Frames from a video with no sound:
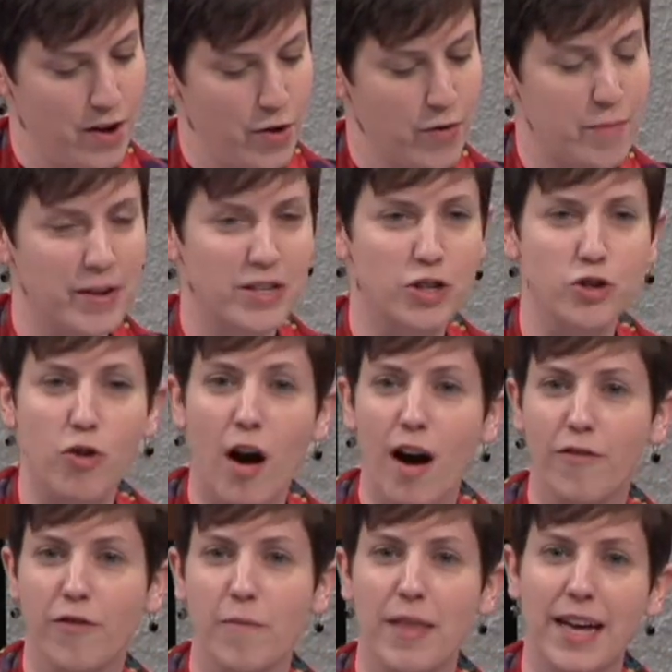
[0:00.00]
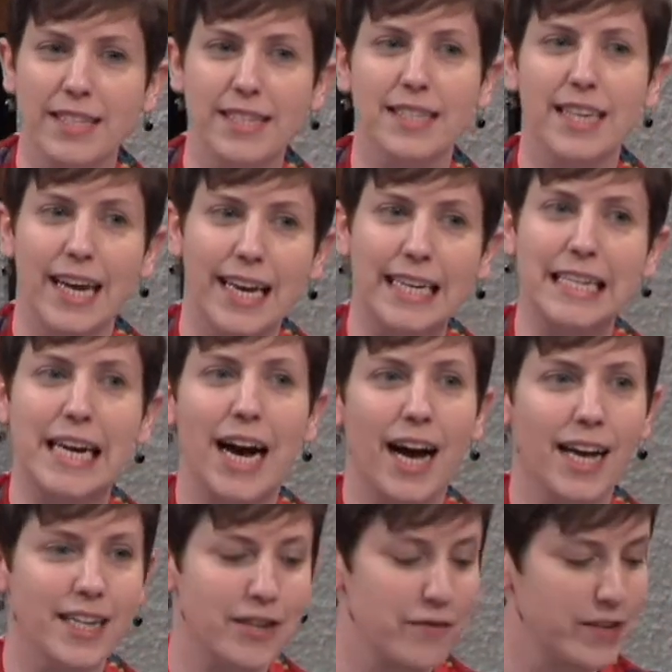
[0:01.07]
We must draw from that second
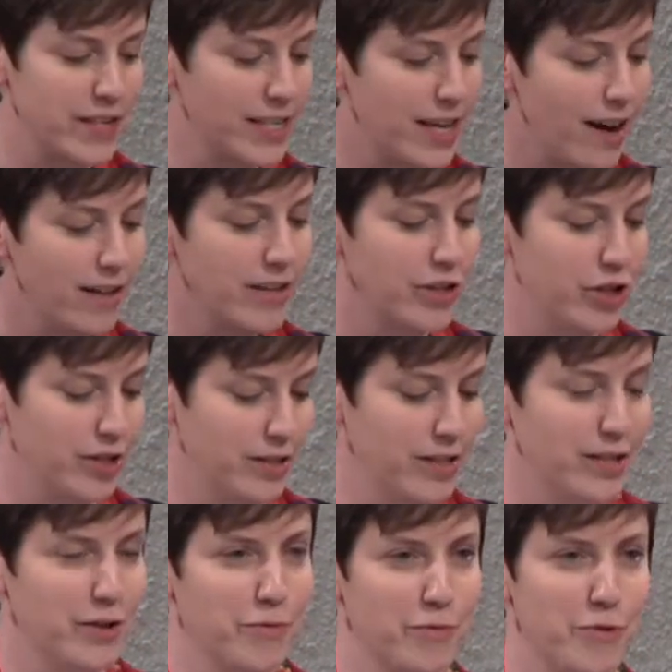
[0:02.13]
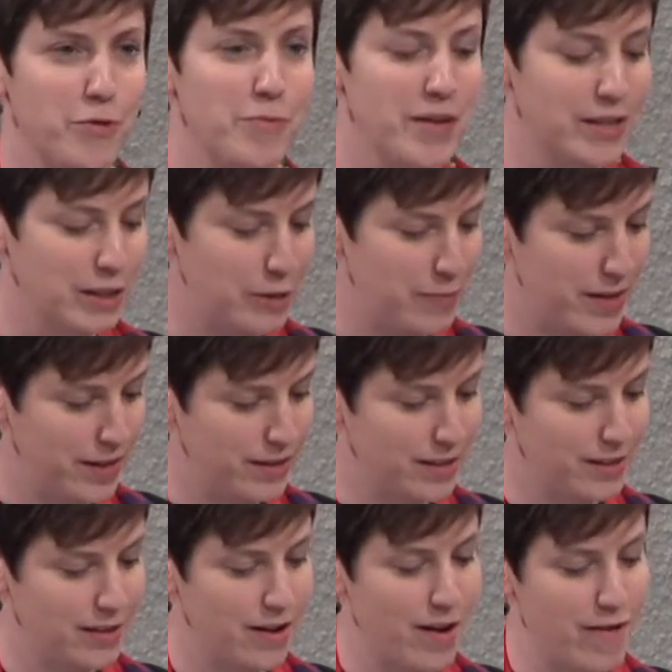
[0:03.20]
kind of intelligence that Rumi
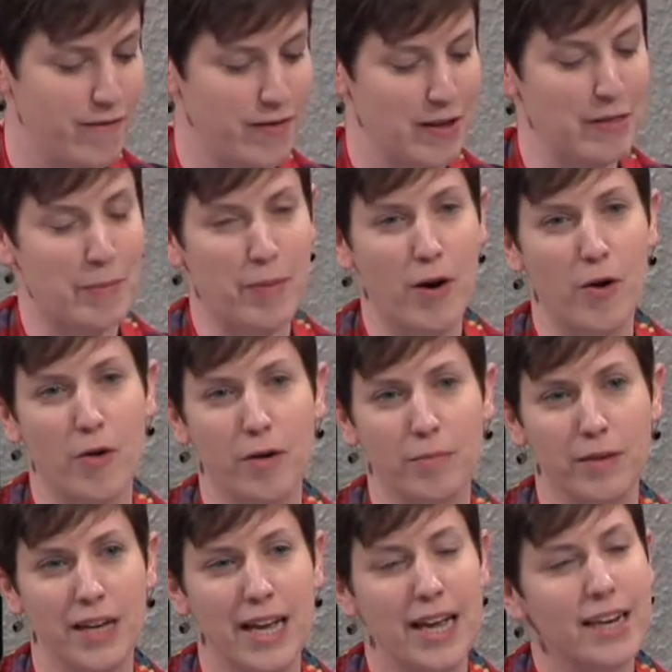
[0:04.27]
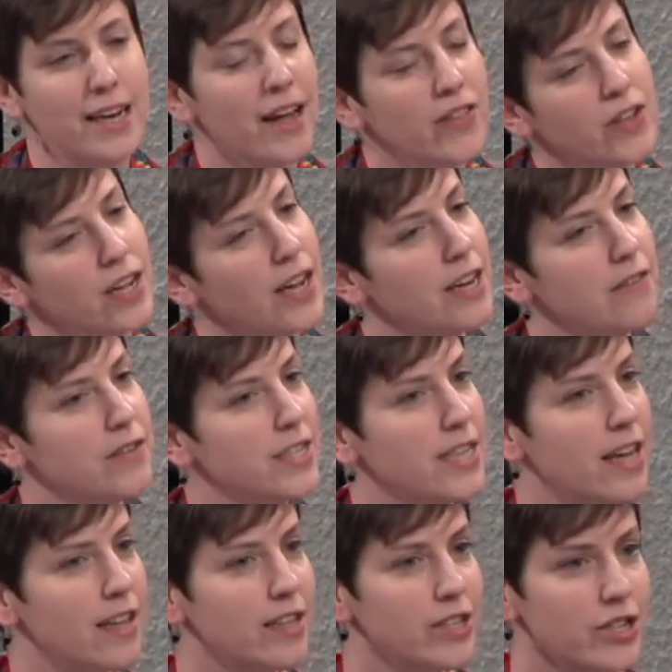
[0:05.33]
speaks of in the poem, not the kind of
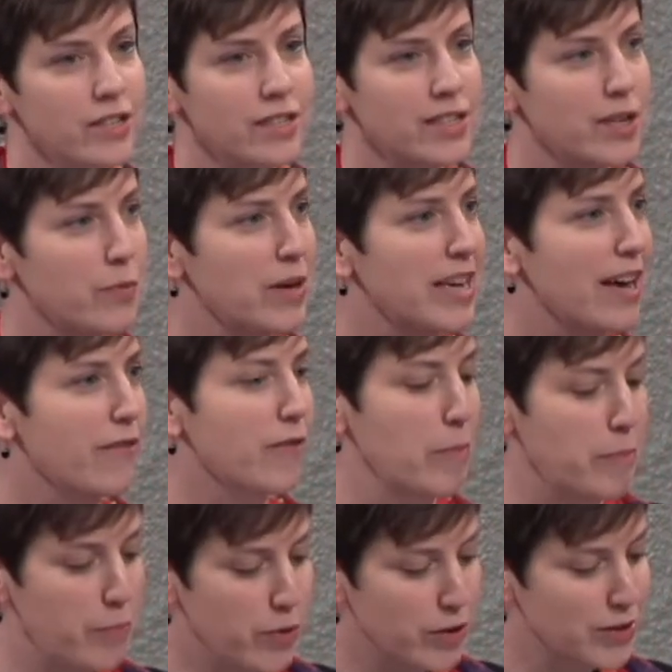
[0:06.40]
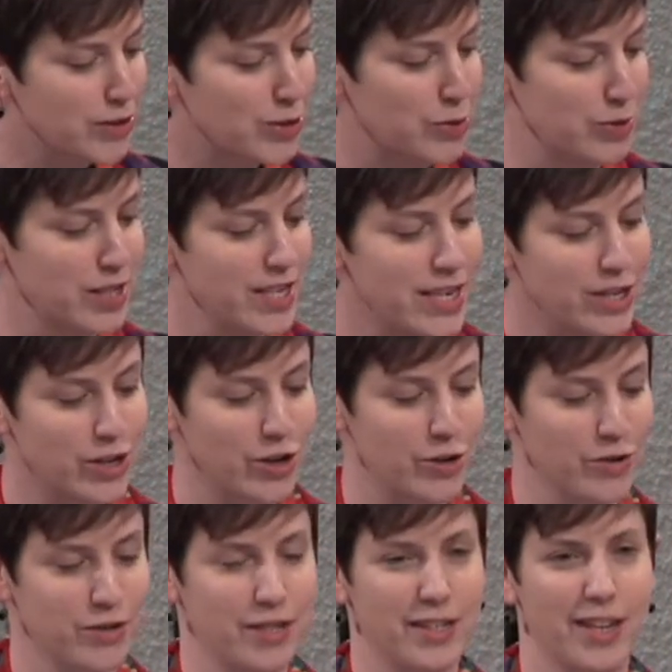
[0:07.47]
intelligence that we get from books or
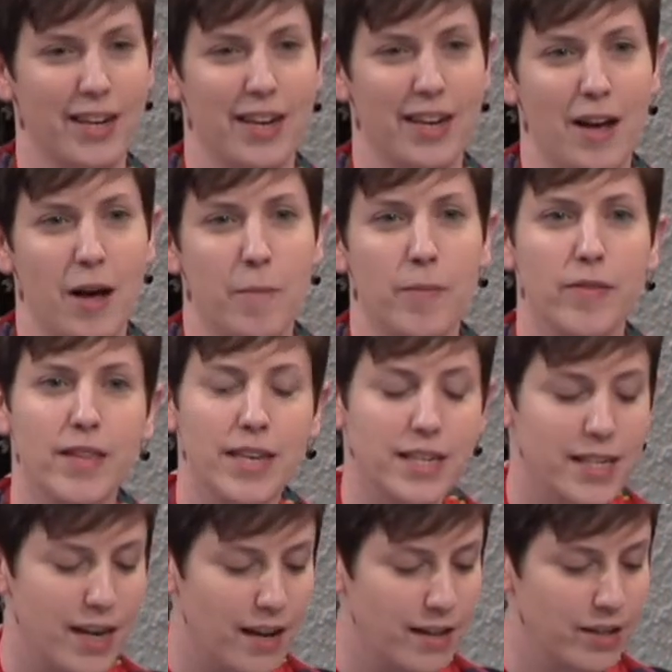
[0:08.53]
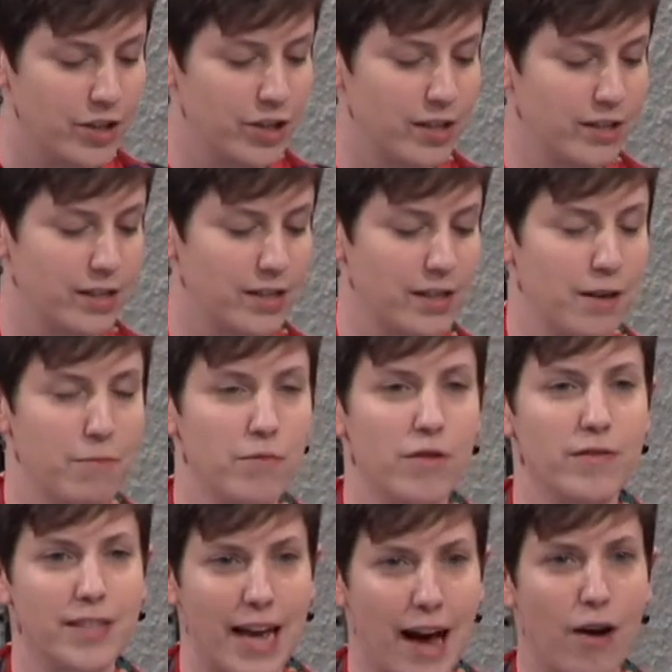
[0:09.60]
teachers, but the intelligence that
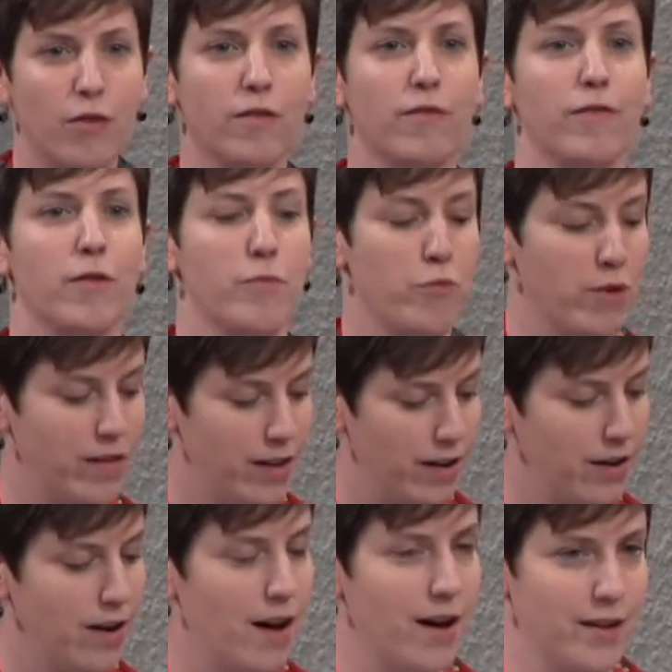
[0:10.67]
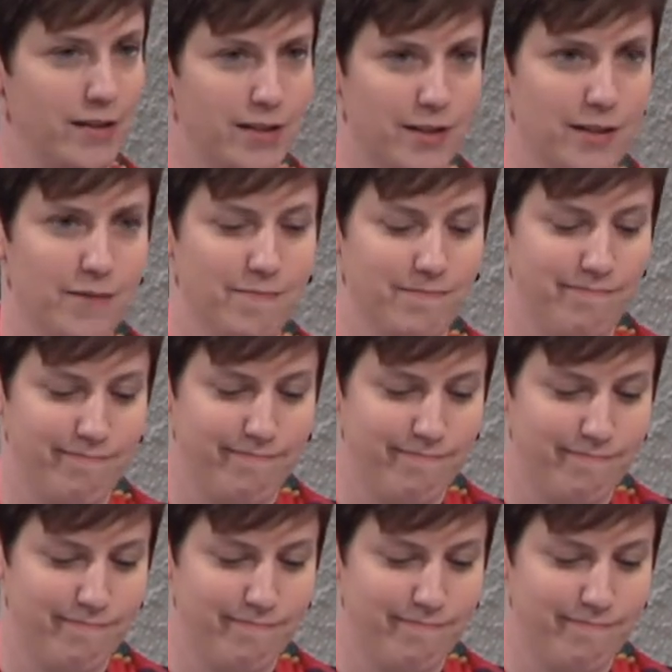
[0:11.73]
moves out from within us.